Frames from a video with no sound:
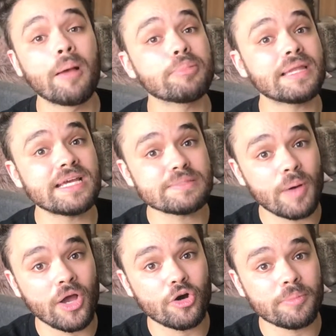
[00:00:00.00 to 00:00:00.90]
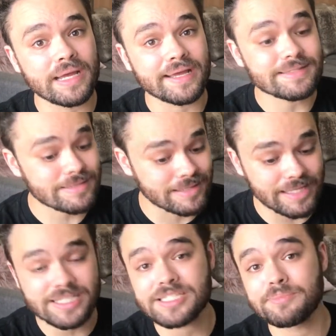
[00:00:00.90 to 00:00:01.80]
please by all means
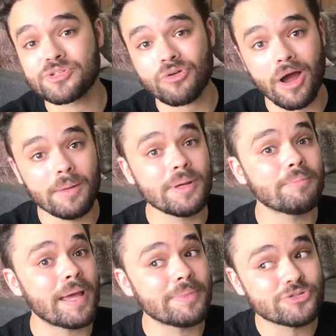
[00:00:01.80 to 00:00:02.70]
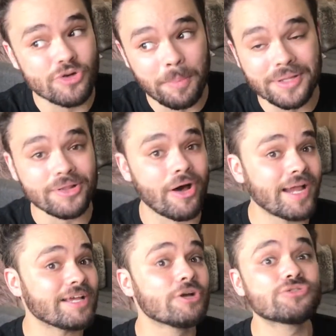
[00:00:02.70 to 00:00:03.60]
click subscribe, maybe drop a
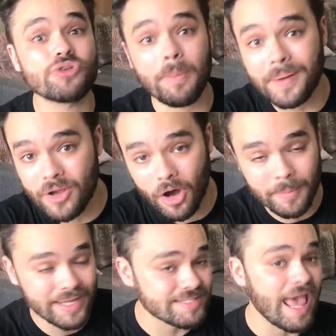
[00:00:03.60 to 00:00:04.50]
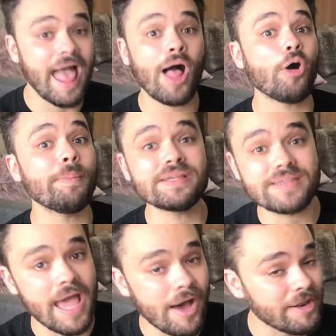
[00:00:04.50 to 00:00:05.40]
like, drop a comment, help us
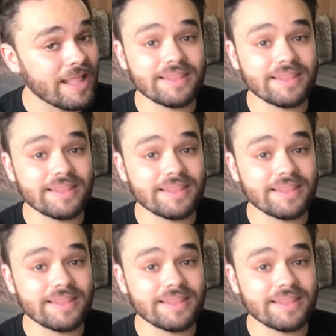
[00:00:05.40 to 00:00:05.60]
out.